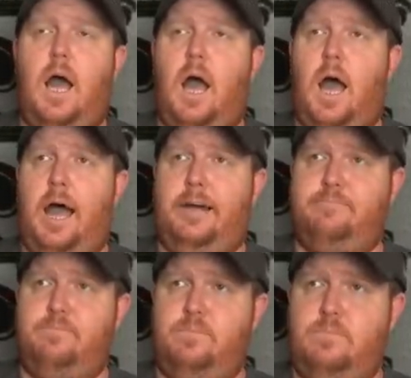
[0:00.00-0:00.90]

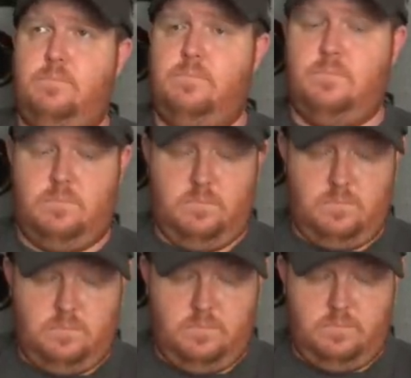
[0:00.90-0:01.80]

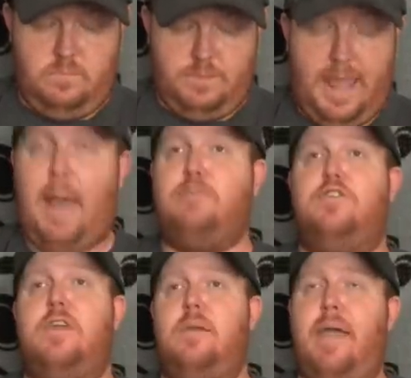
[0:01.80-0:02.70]

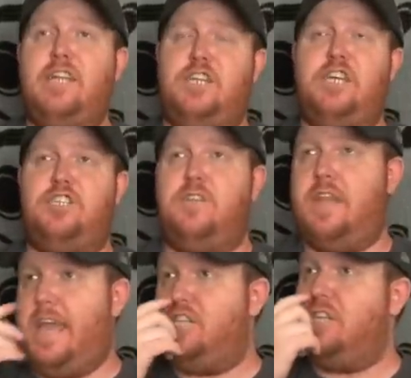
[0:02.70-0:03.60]
capture the imagination of the
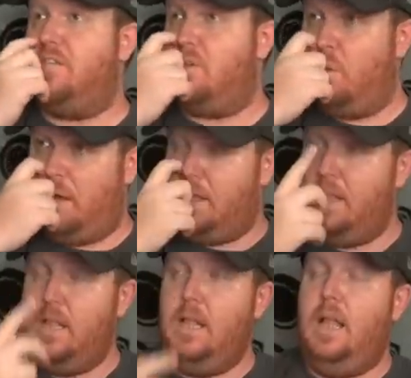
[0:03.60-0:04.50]
nation, if you will,